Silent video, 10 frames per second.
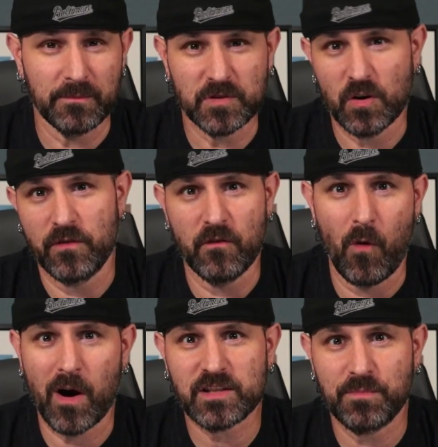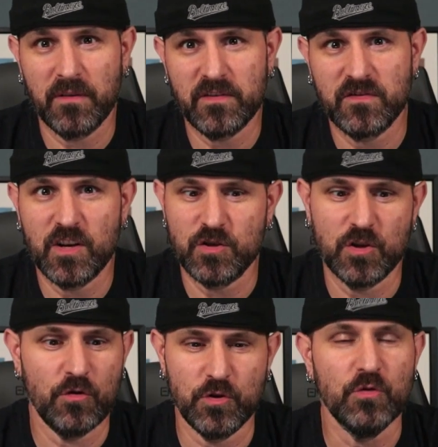So if you've watched the previous videos, you
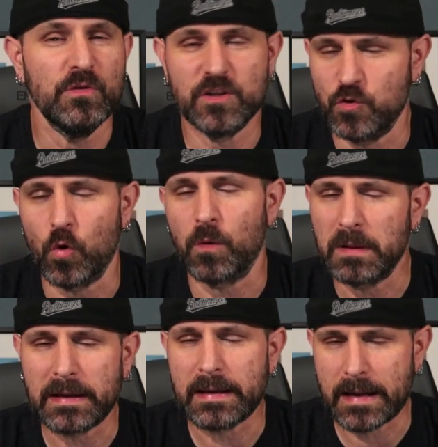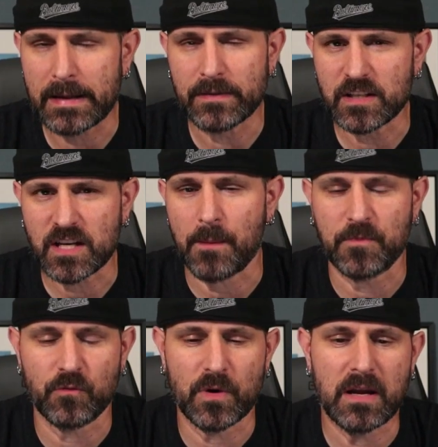know Dune is normally in the top
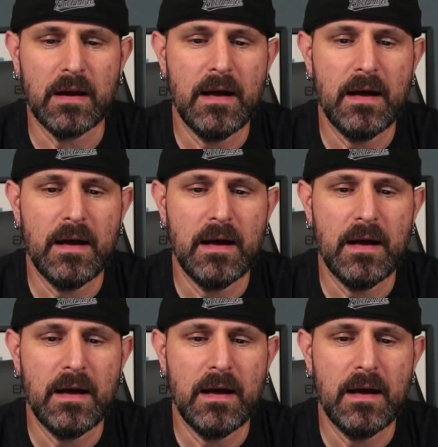3.